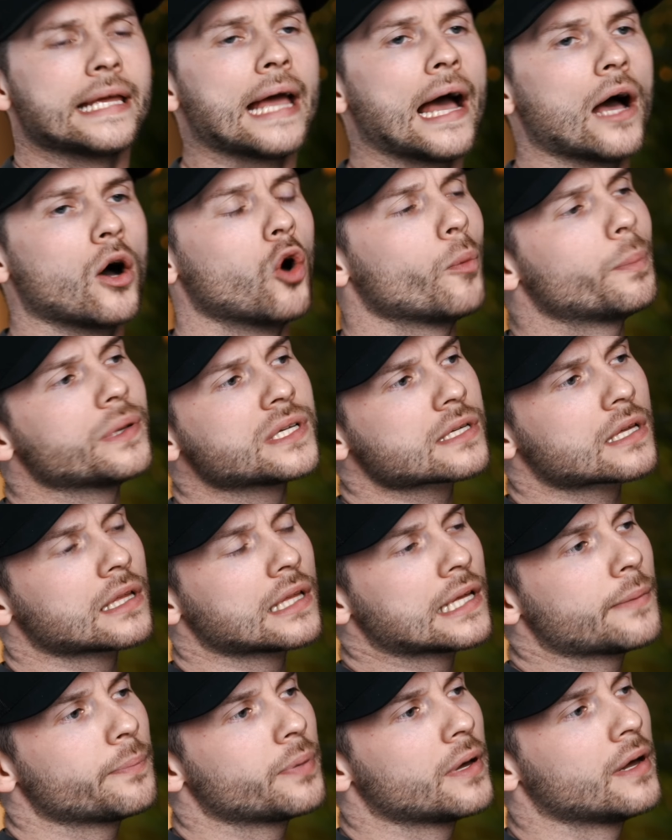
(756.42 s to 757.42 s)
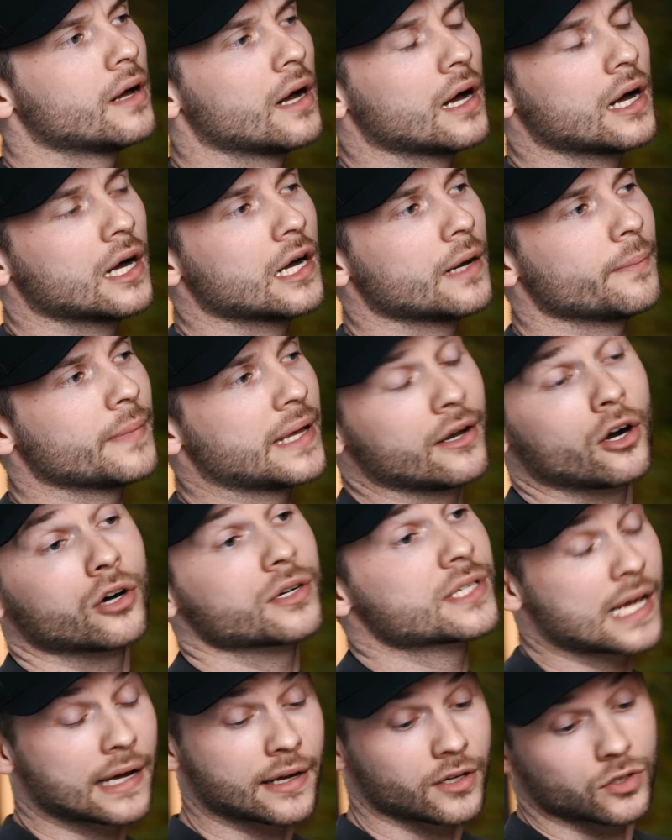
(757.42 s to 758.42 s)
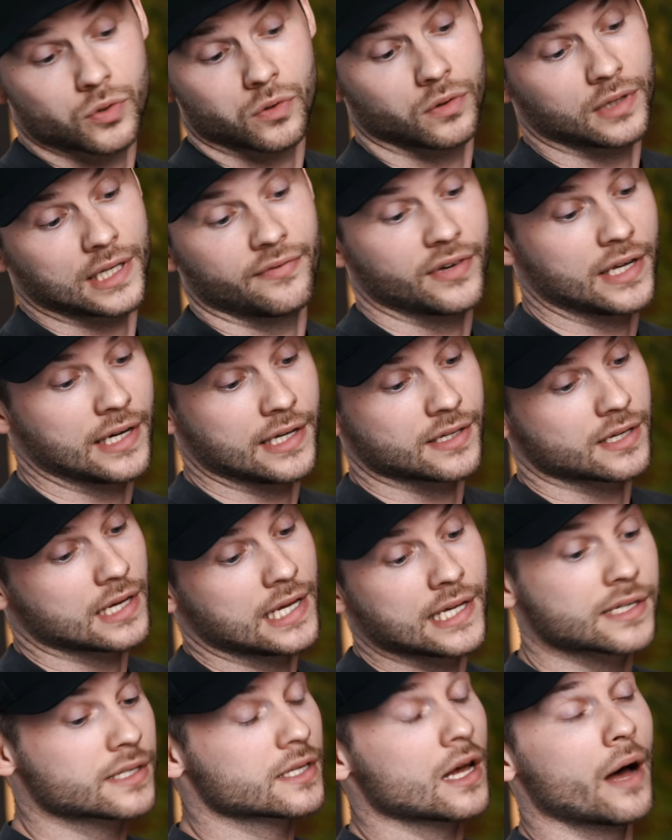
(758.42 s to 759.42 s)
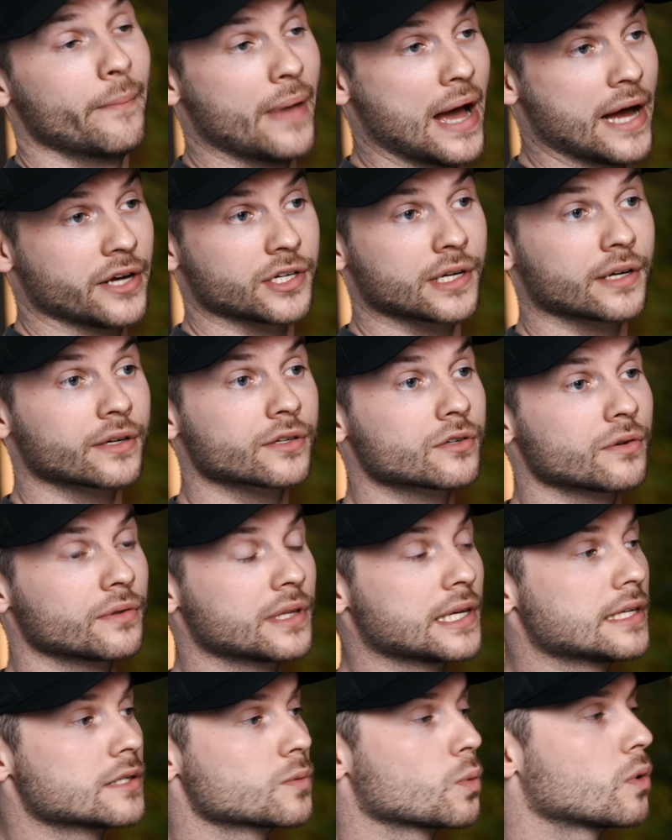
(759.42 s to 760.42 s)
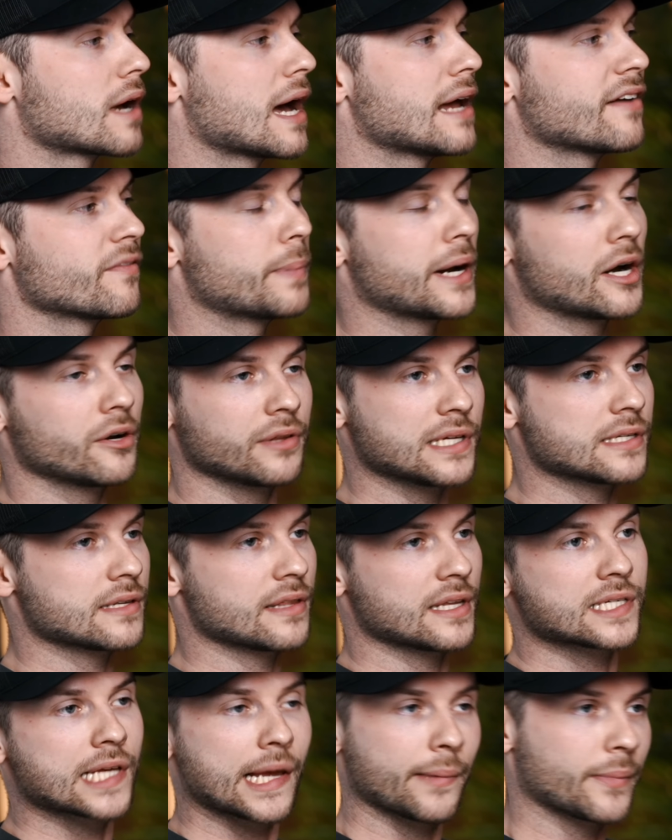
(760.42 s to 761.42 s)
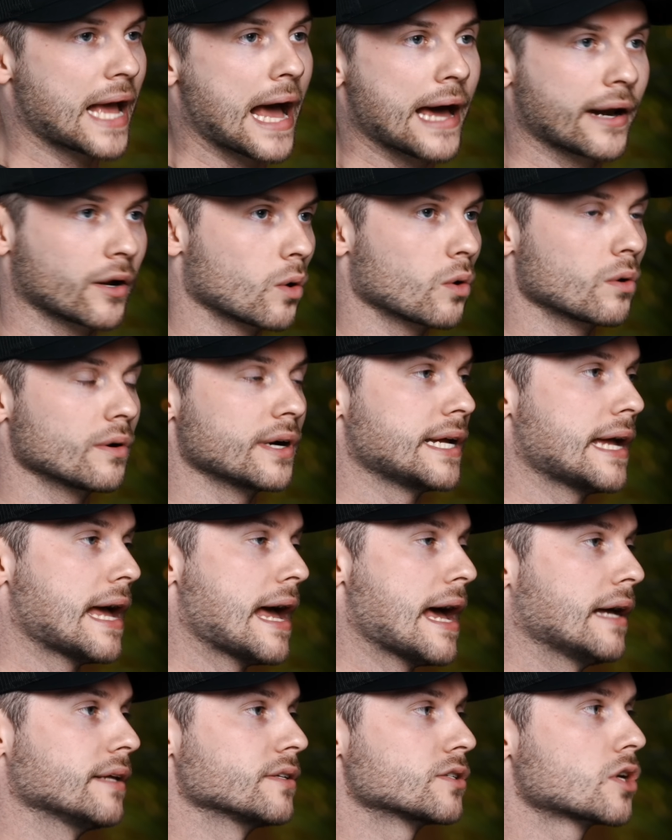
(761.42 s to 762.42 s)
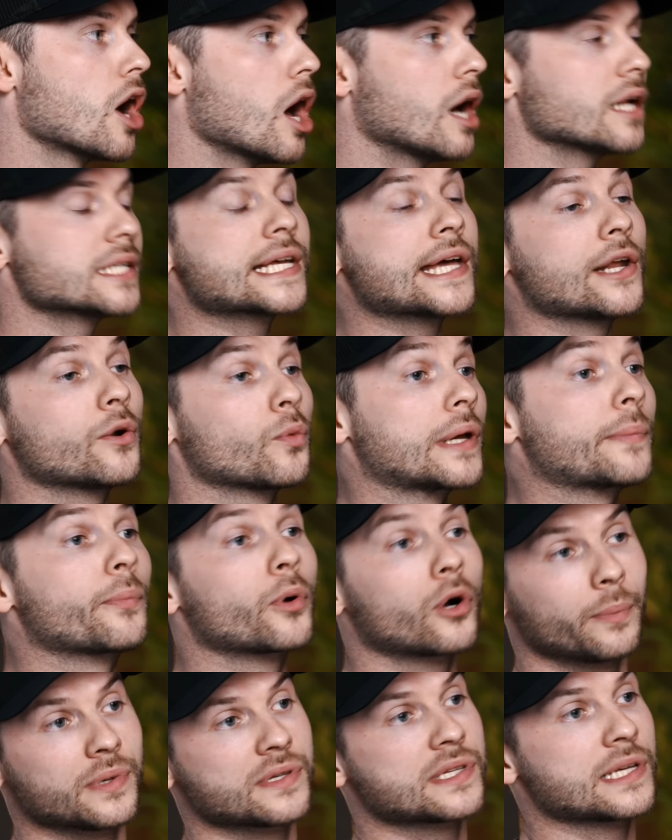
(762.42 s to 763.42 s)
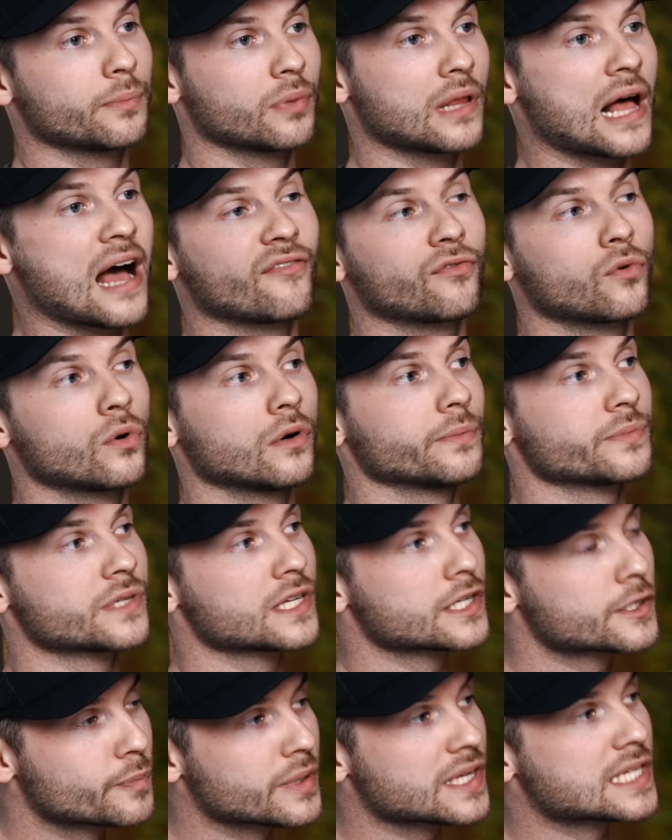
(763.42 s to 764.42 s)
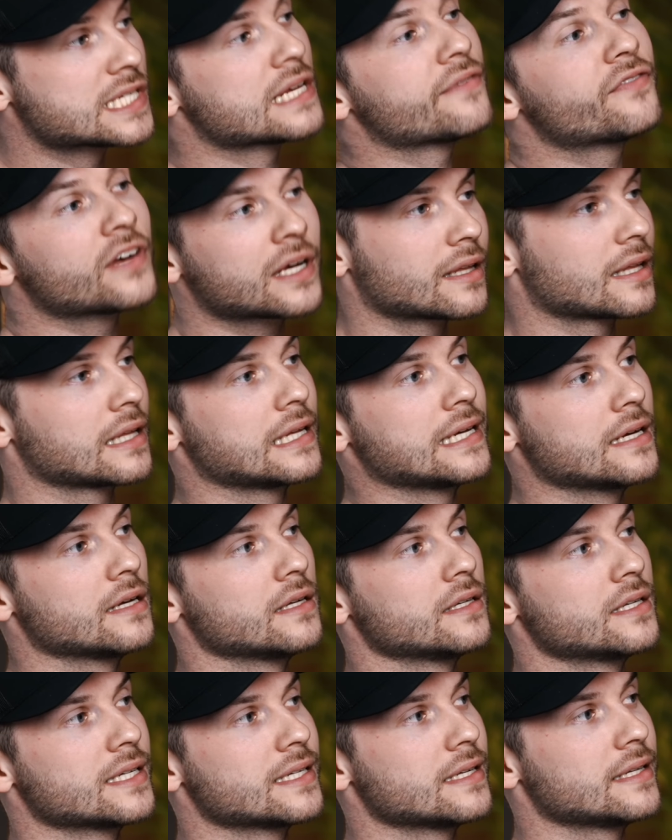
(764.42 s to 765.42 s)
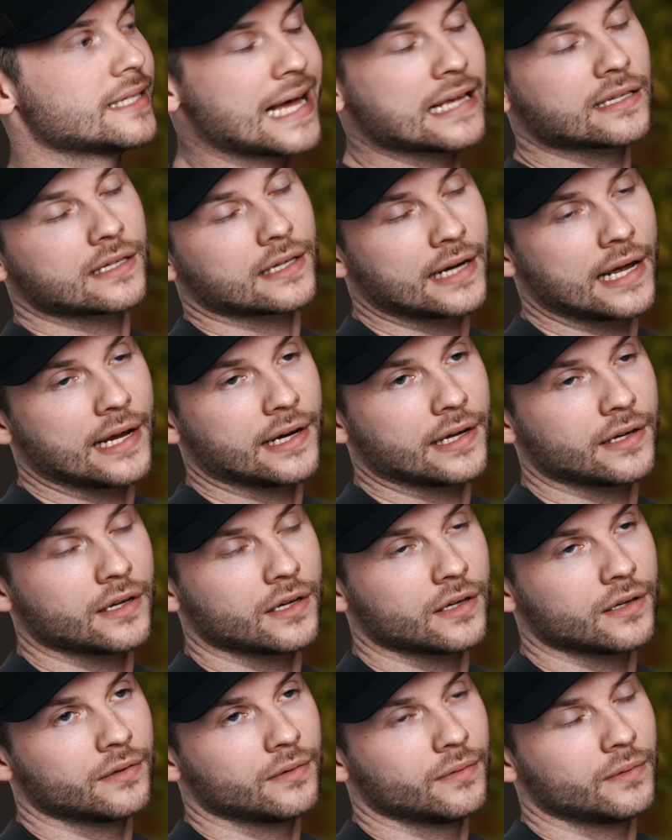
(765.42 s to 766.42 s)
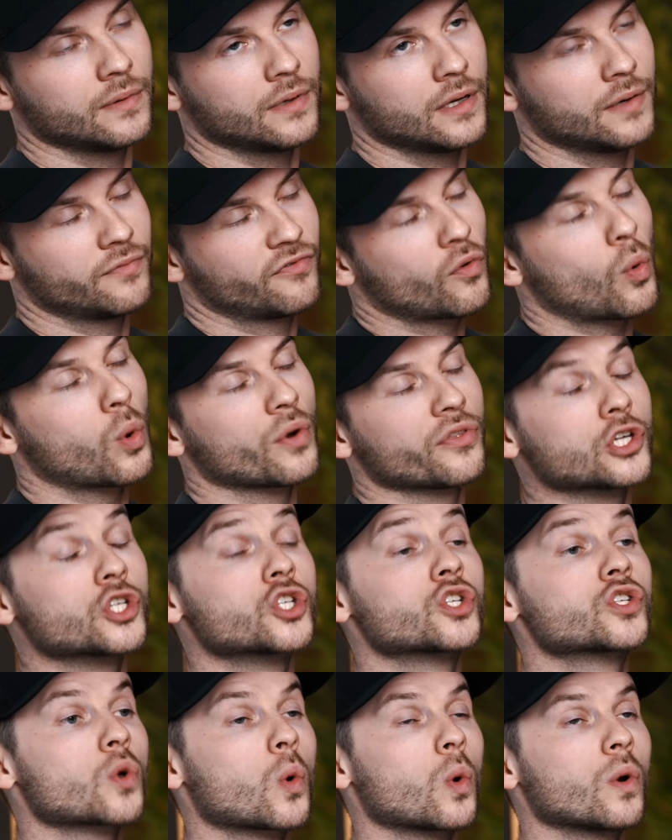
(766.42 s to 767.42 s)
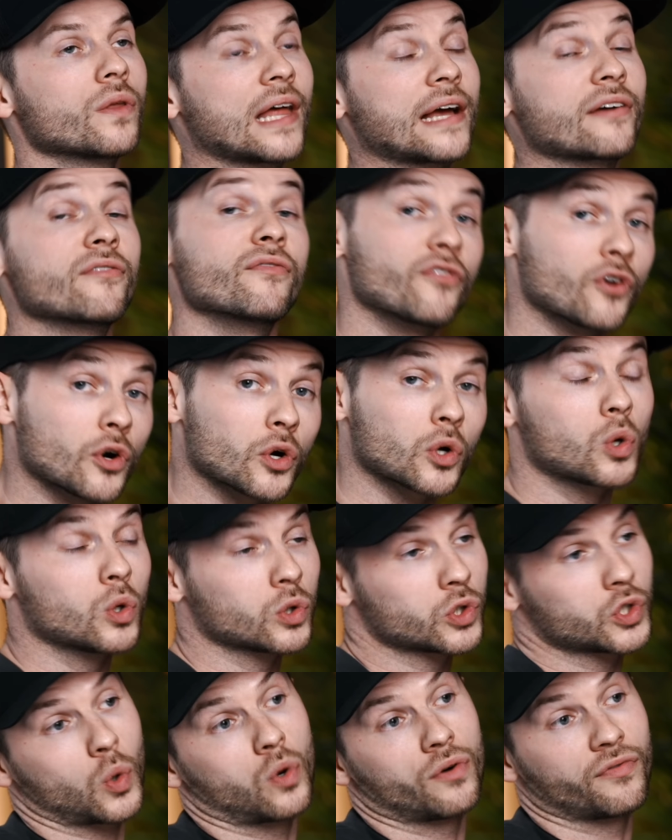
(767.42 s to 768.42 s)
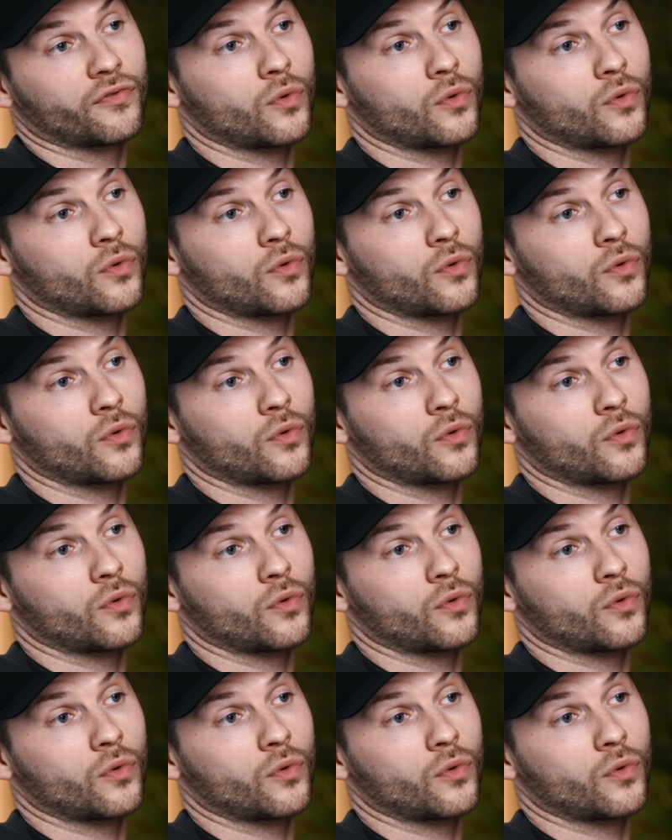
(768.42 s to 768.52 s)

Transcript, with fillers: Yeah, Opus Clip um, and our second tool even is, is Submagic. So these, we'll kind of pair these in the same category as content repurposing platforms, specifically de designated for the short, like vertical short